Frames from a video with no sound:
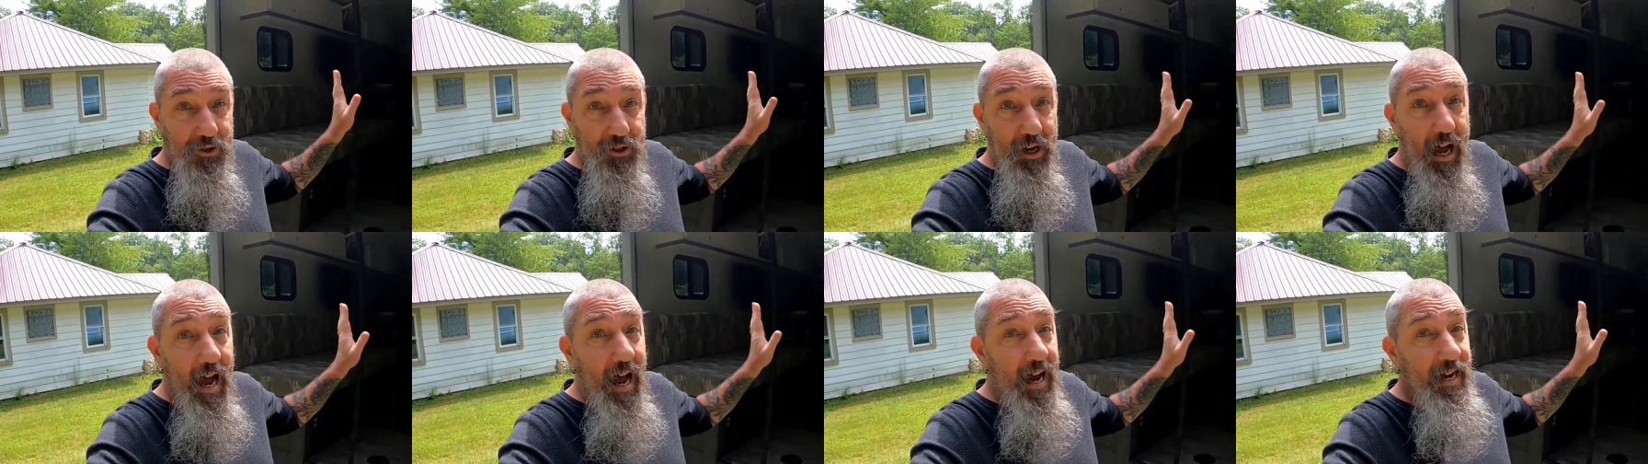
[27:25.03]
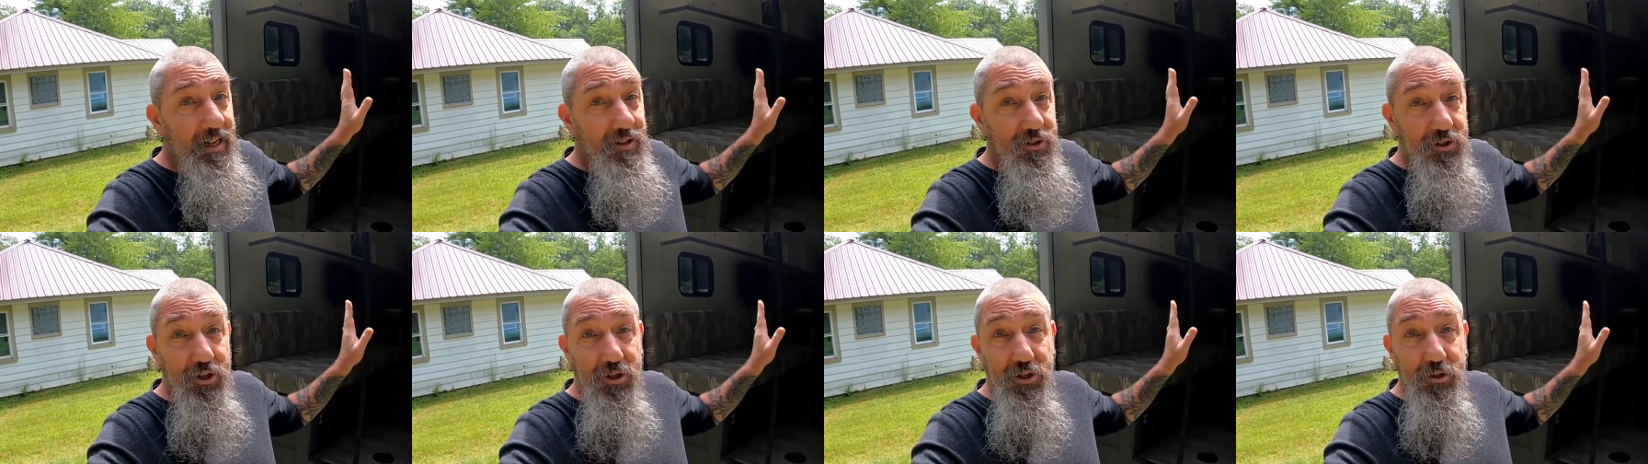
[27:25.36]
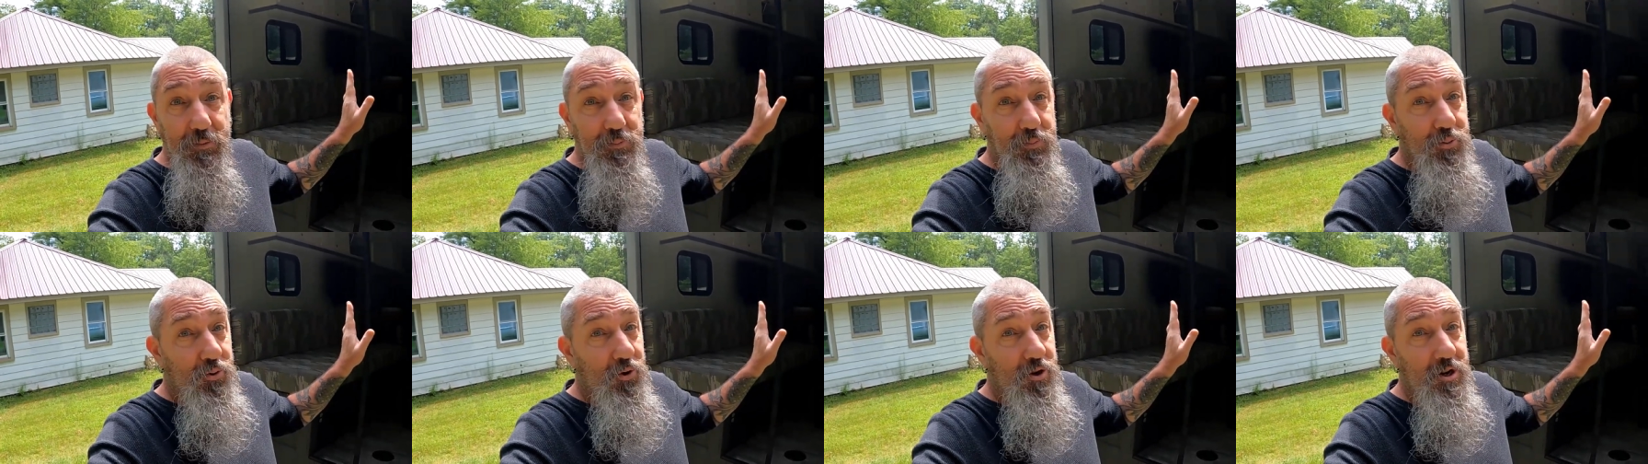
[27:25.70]
size
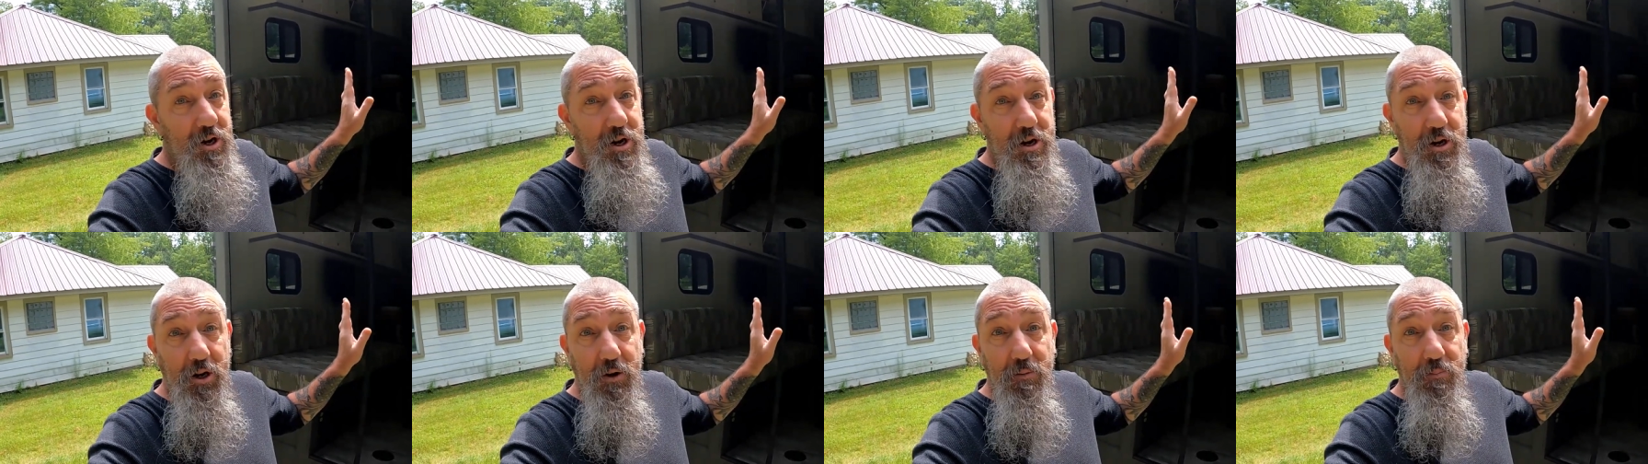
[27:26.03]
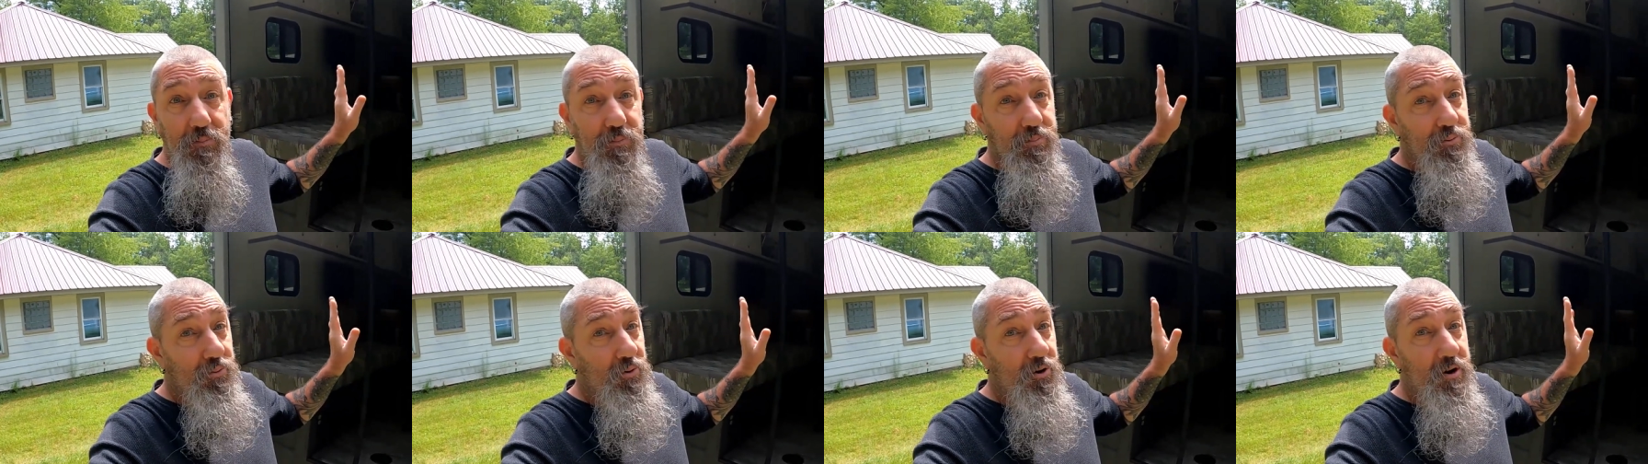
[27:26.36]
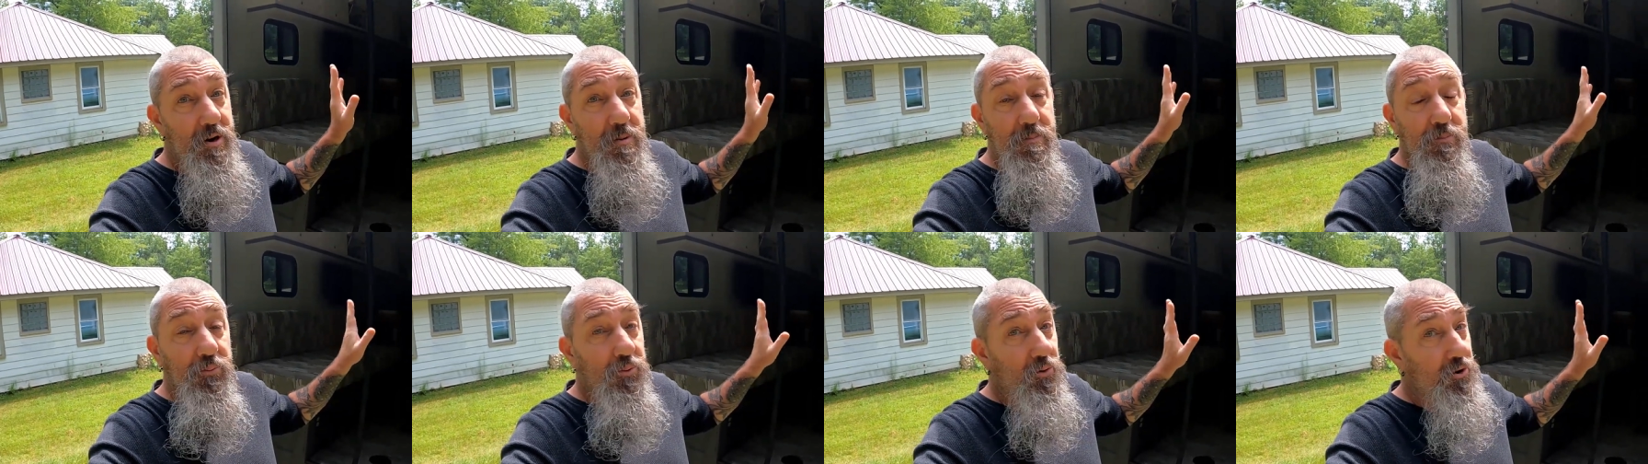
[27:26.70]
is pretty
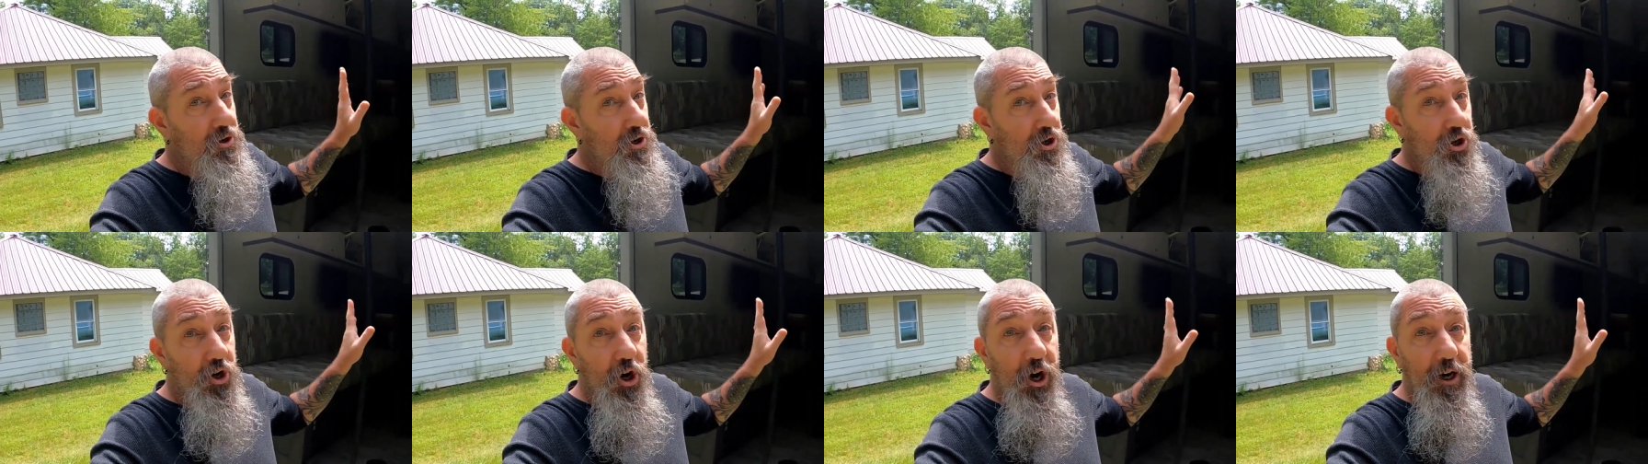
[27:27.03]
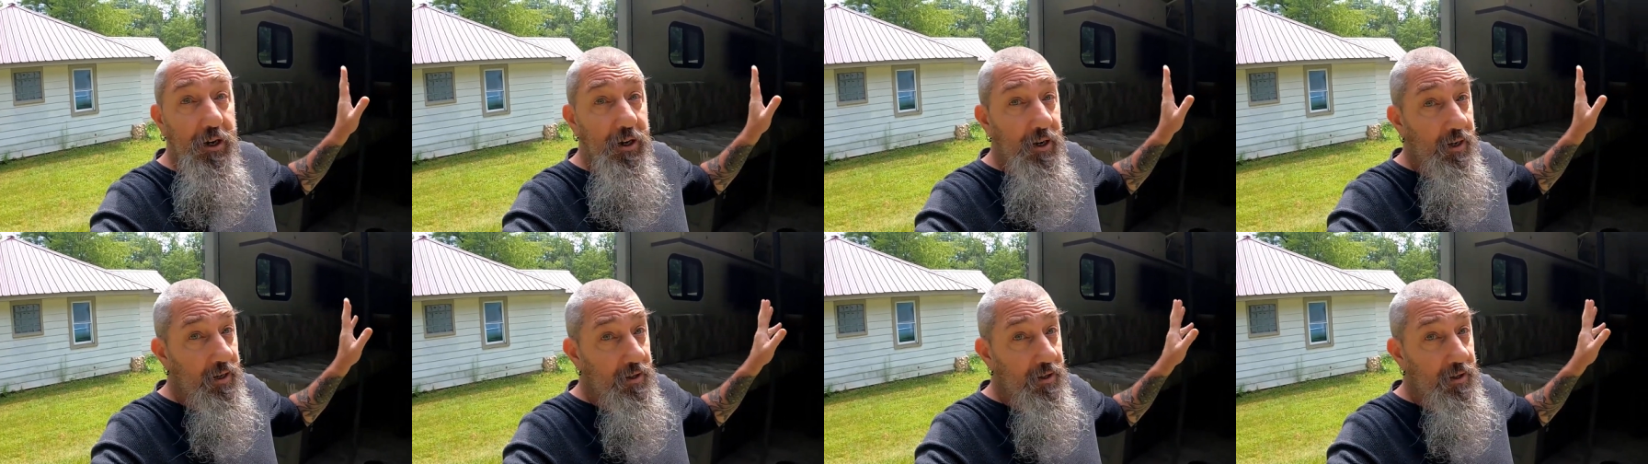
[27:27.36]
good.